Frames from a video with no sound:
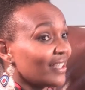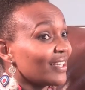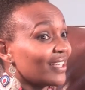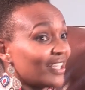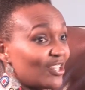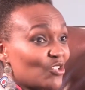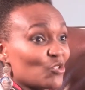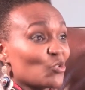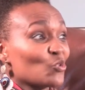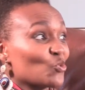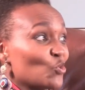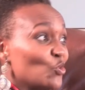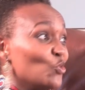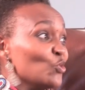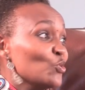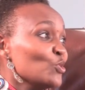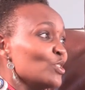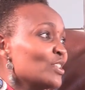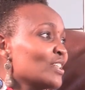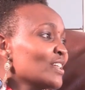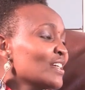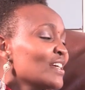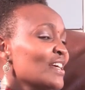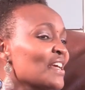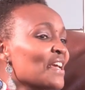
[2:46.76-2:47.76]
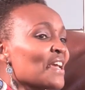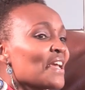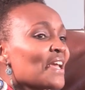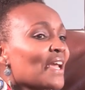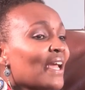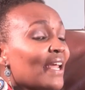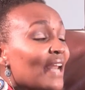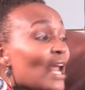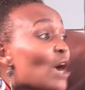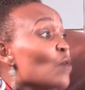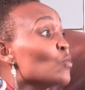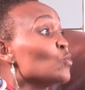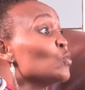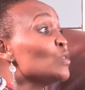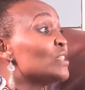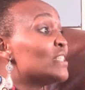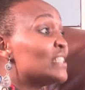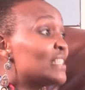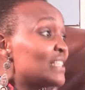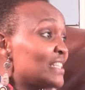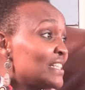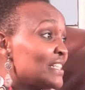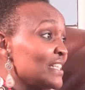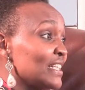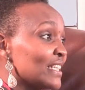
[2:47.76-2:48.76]
They're not good. And I would
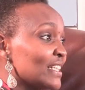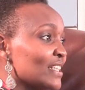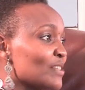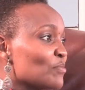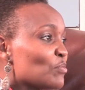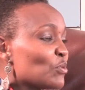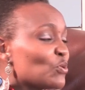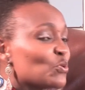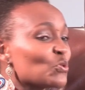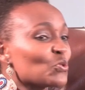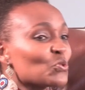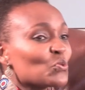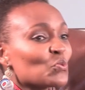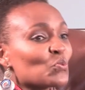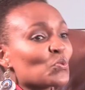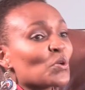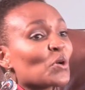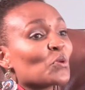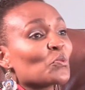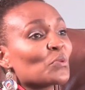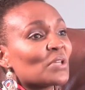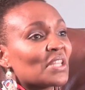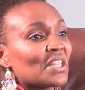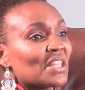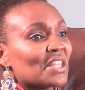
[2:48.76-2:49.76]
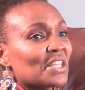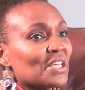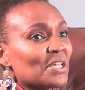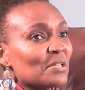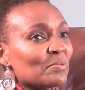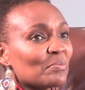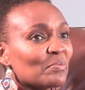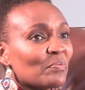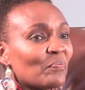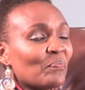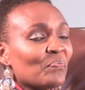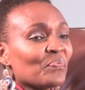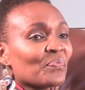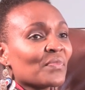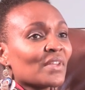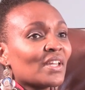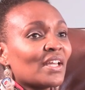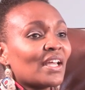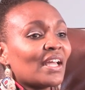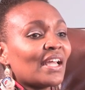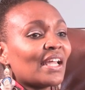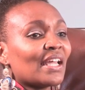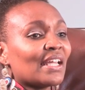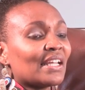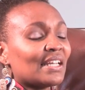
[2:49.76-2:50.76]
see it because we are with him.
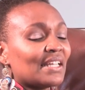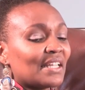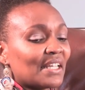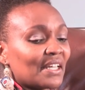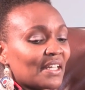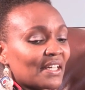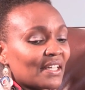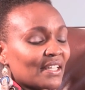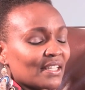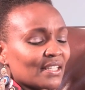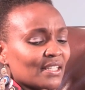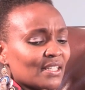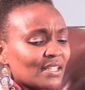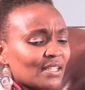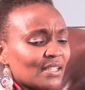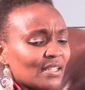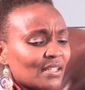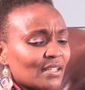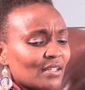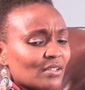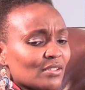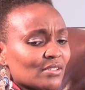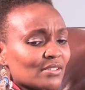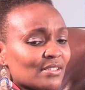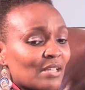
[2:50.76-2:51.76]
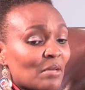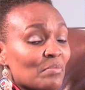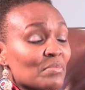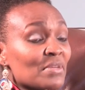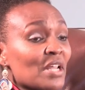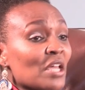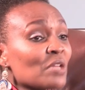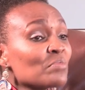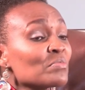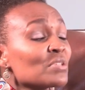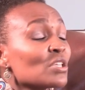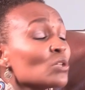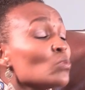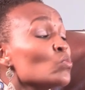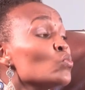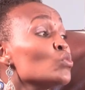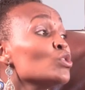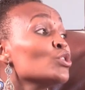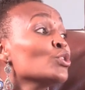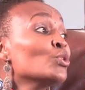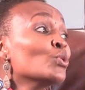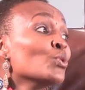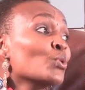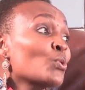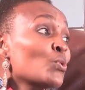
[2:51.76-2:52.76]
And sometimes he
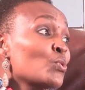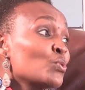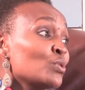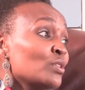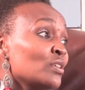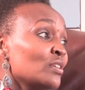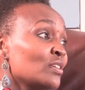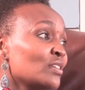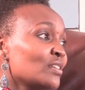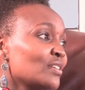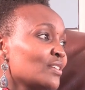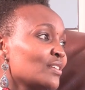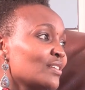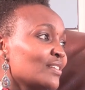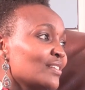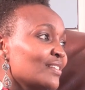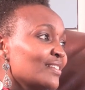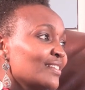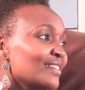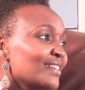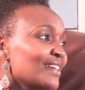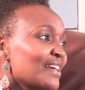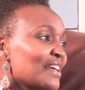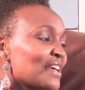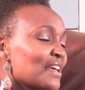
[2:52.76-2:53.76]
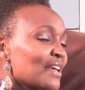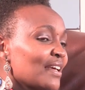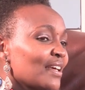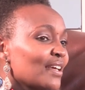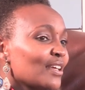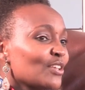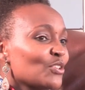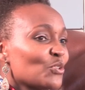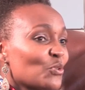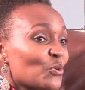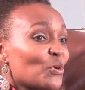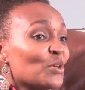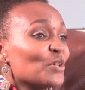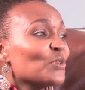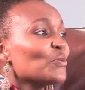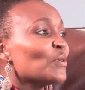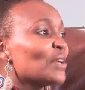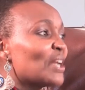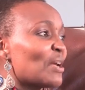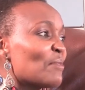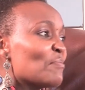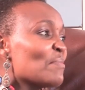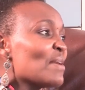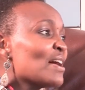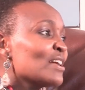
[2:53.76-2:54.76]
would groan.
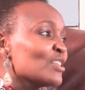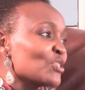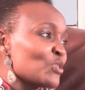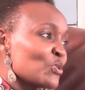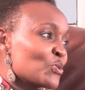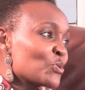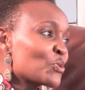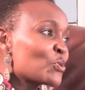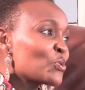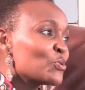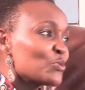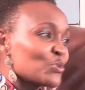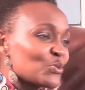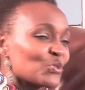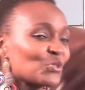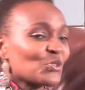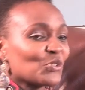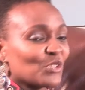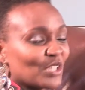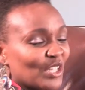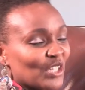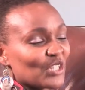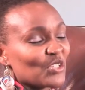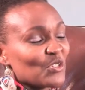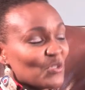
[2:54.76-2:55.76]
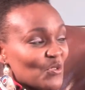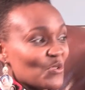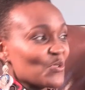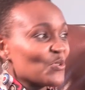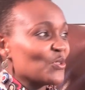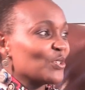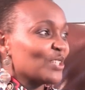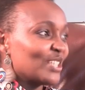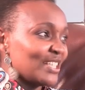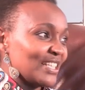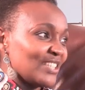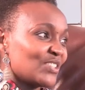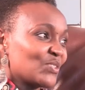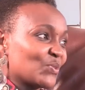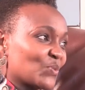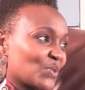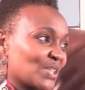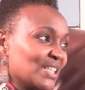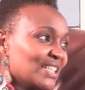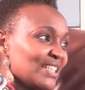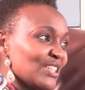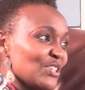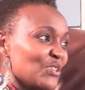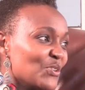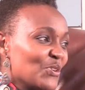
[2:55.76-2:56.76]
When a man groans, then he's
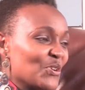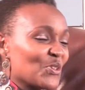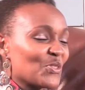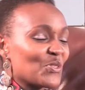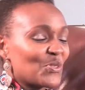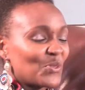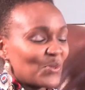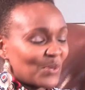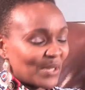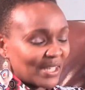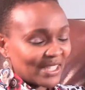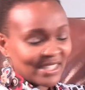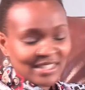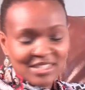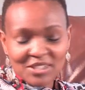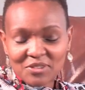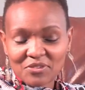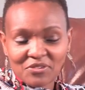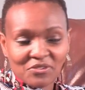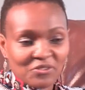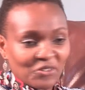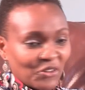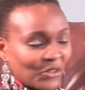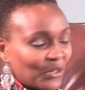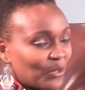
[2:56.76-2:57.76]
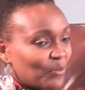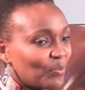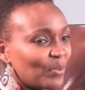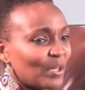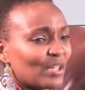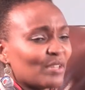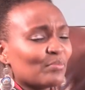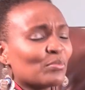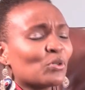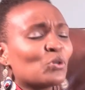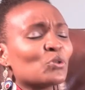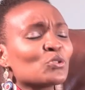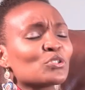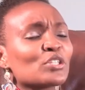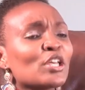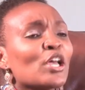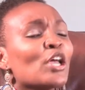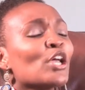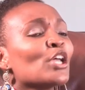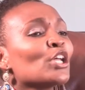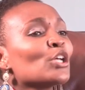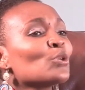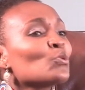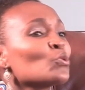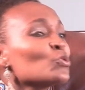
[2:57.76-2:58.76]
really going through. It's very painful because
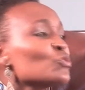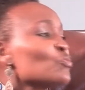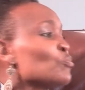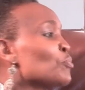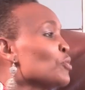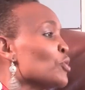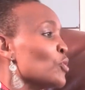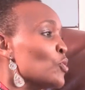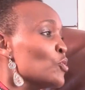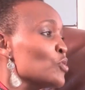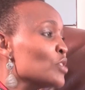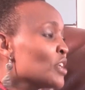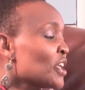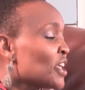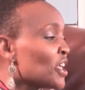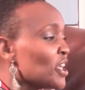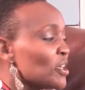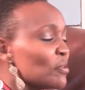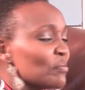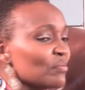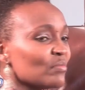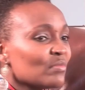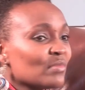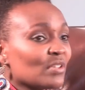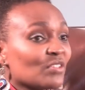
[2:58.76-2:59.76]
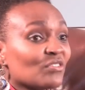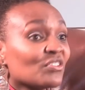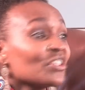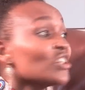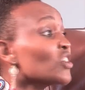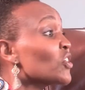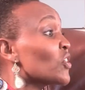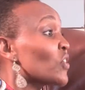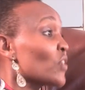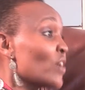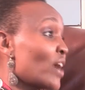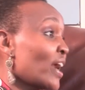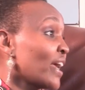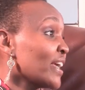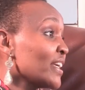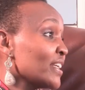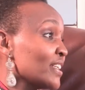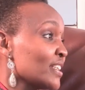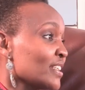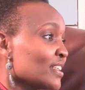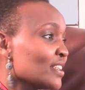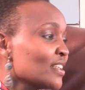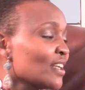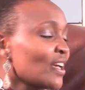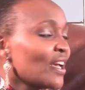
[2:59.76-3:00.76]
it was beyond him even
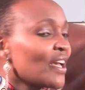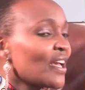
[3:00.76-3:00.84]
crying.